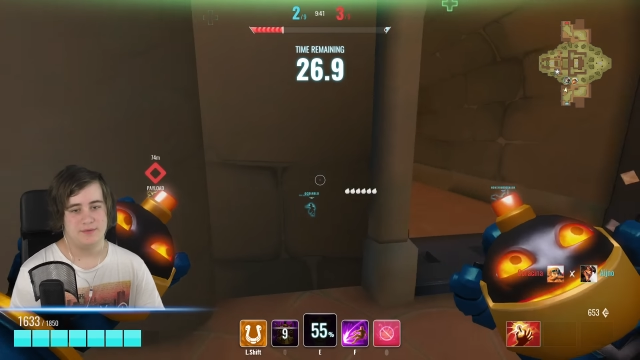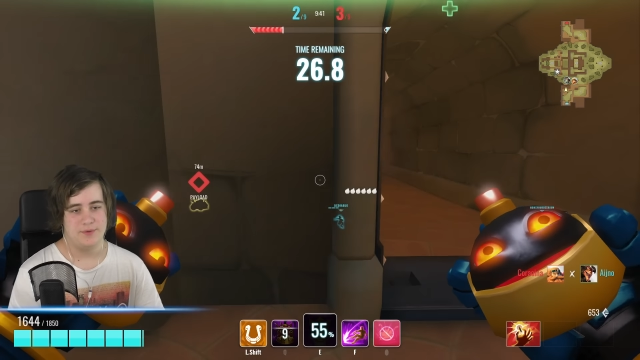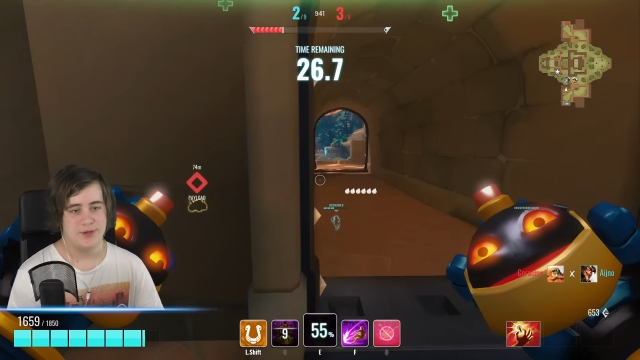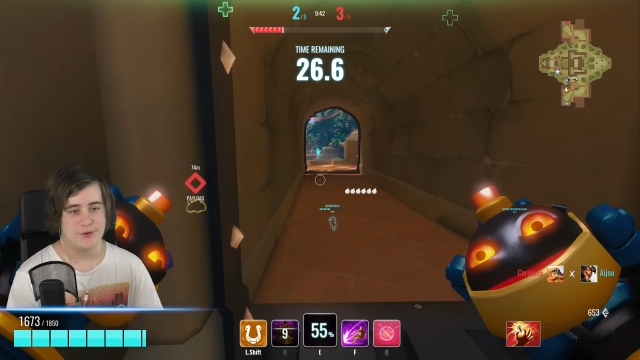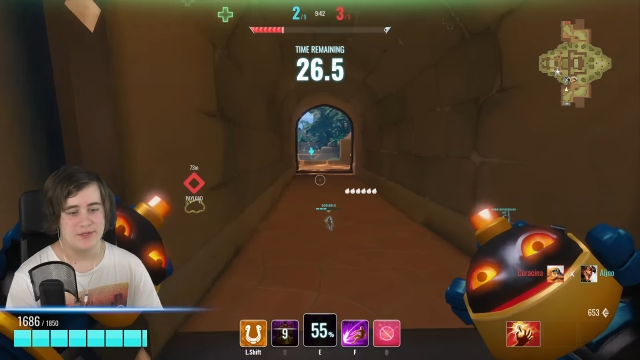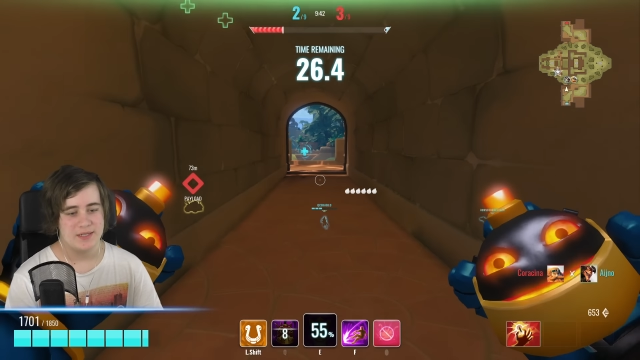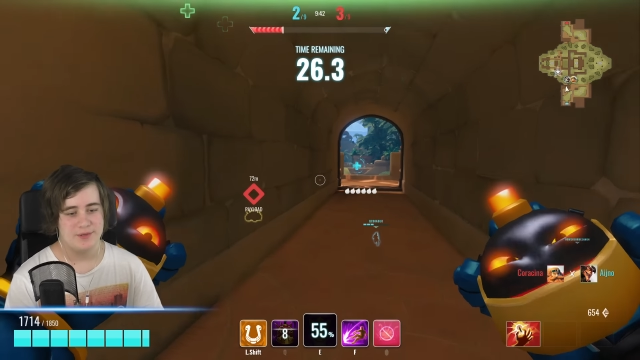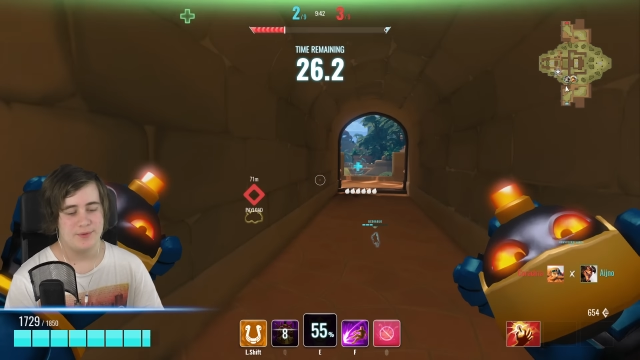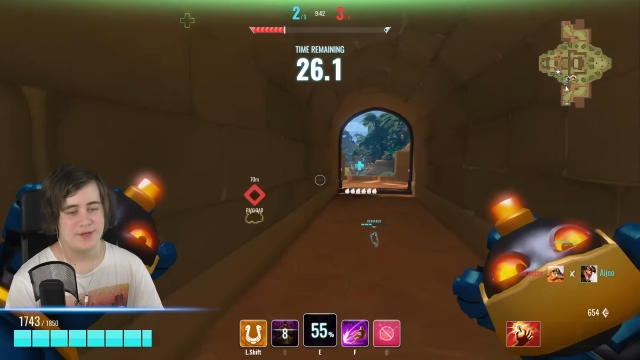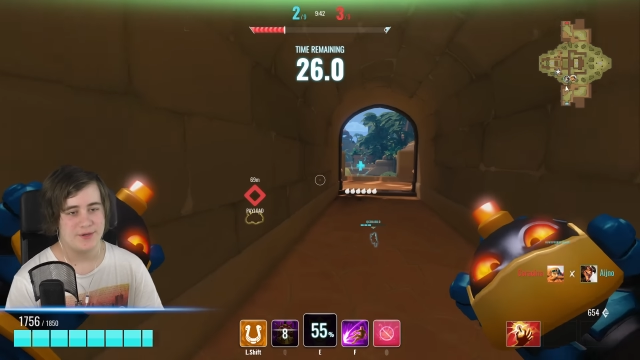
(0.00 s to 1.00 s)
We're good.
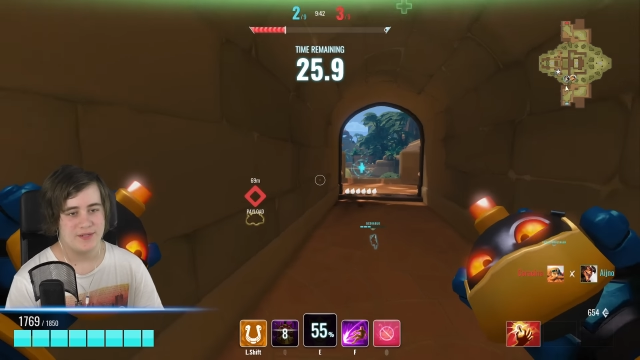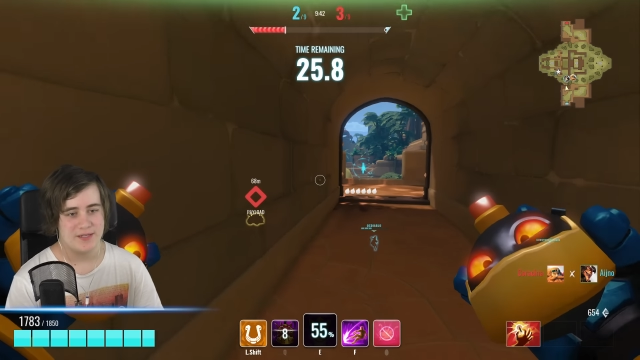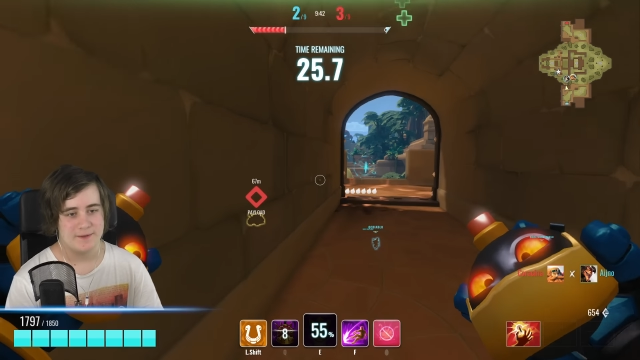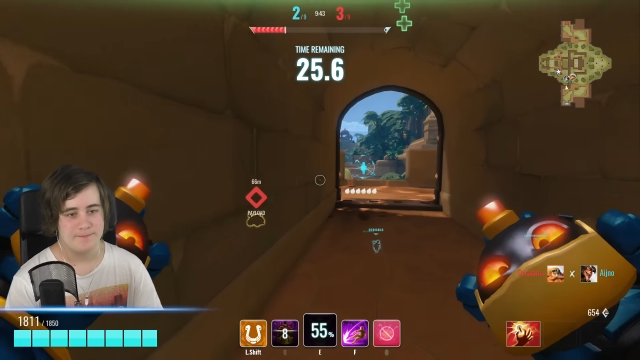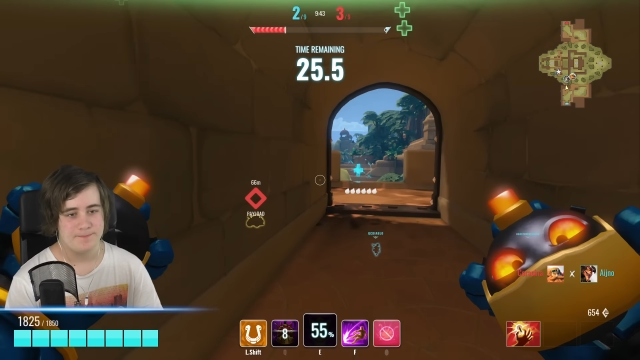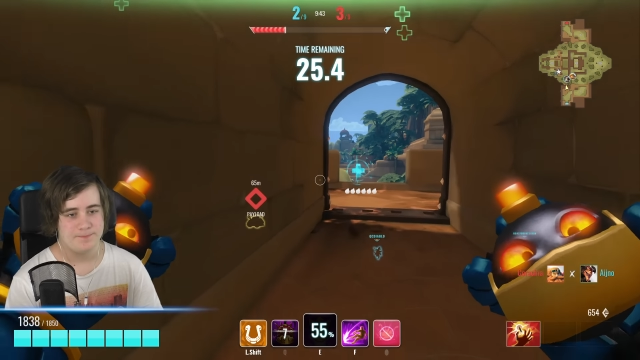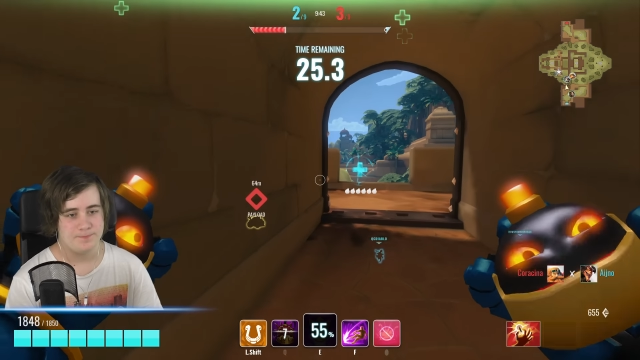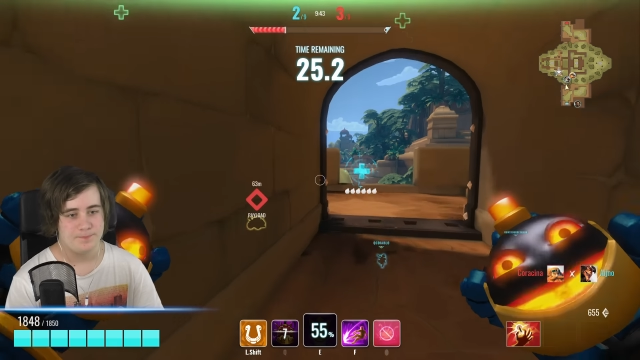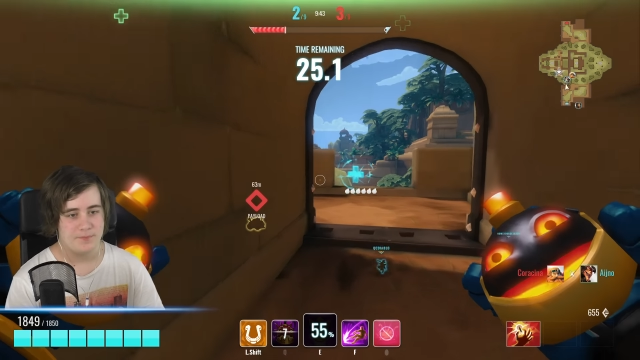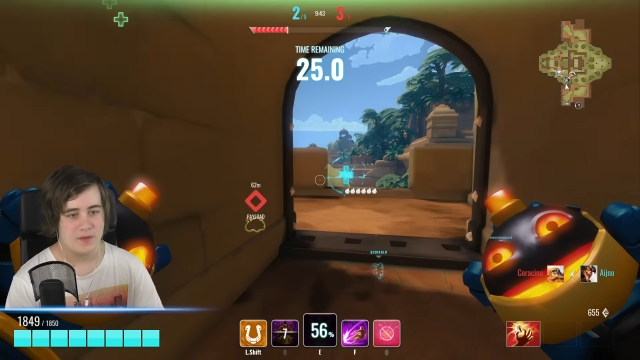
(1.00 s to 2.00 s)
We're good.
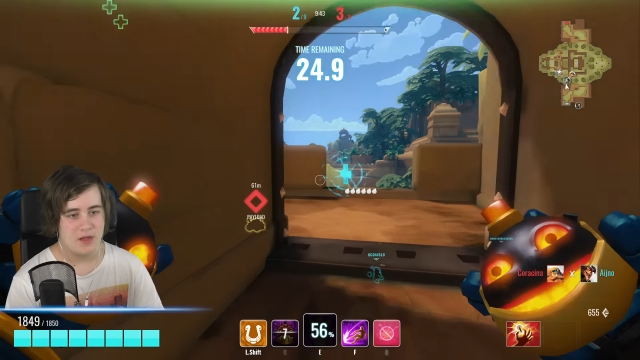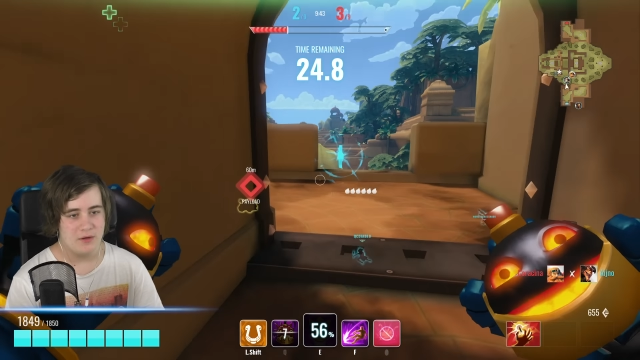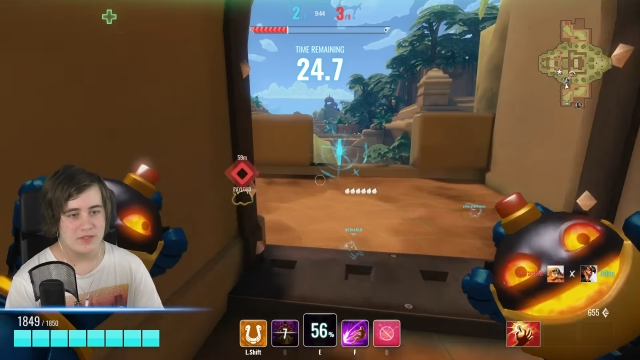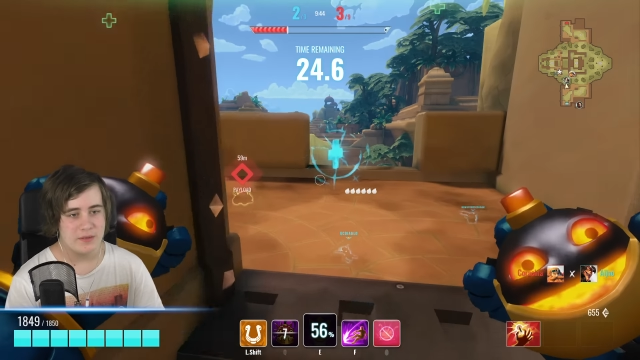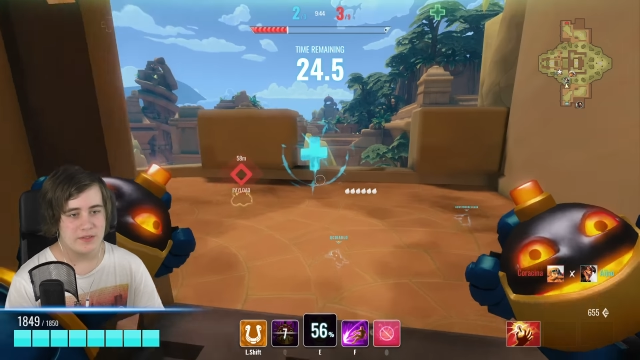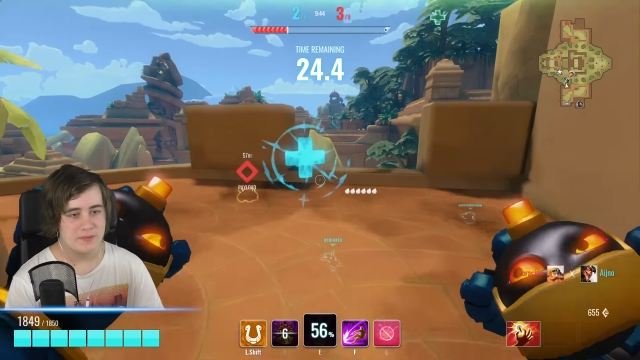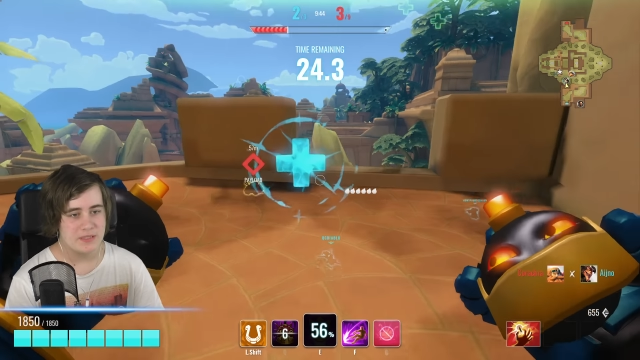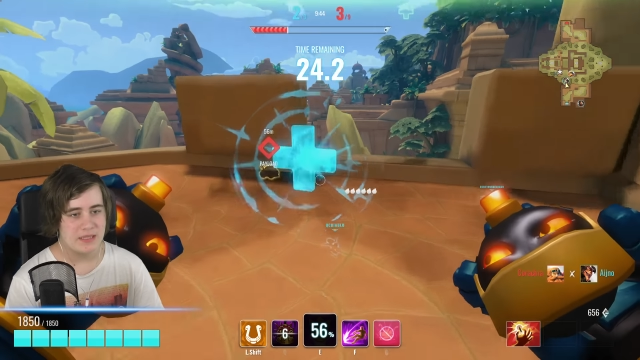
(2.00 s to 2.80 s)
Oh, so it drops a